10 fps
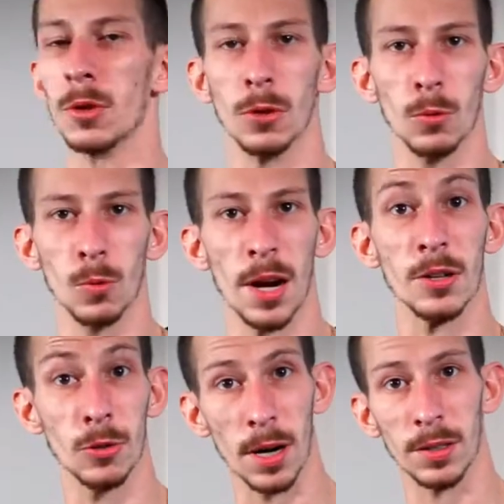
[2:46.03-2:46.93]
new ray
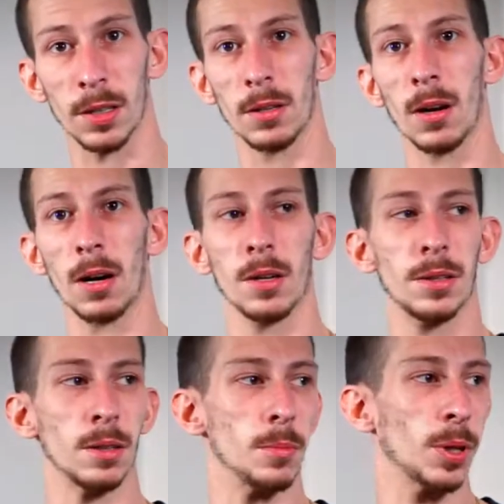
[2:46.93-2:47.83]
tracing
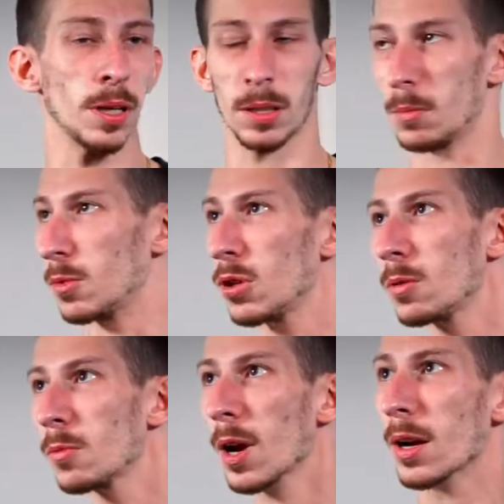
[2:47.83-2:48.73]
cards and play some
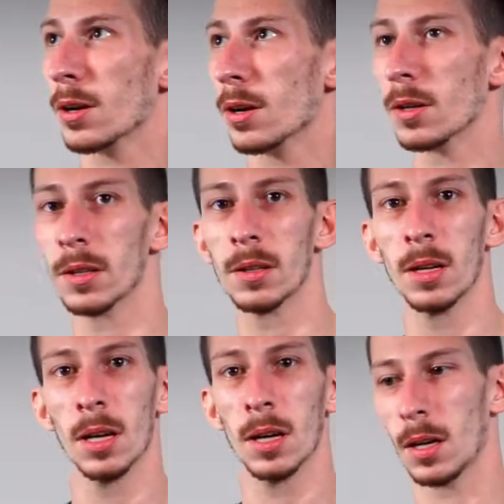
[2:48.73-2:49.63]
Tomb Raider
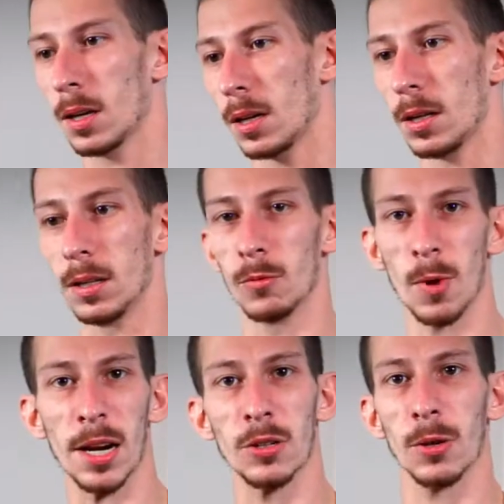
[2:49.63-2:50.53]
in
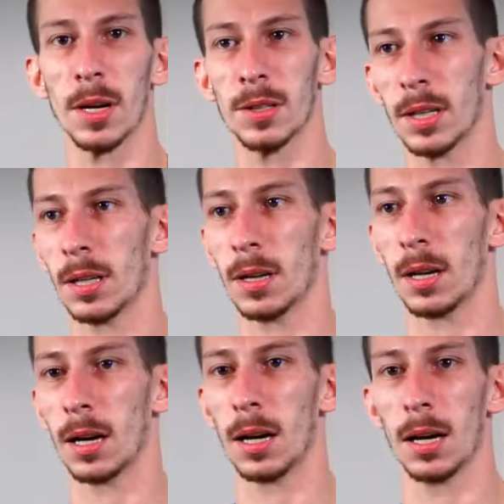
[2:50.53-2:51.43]
ray tracing
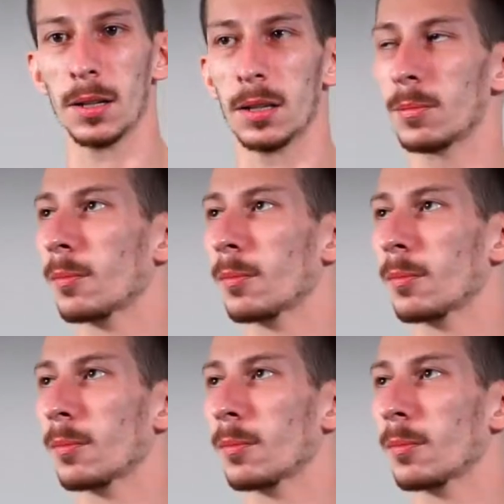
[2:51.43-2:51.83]
and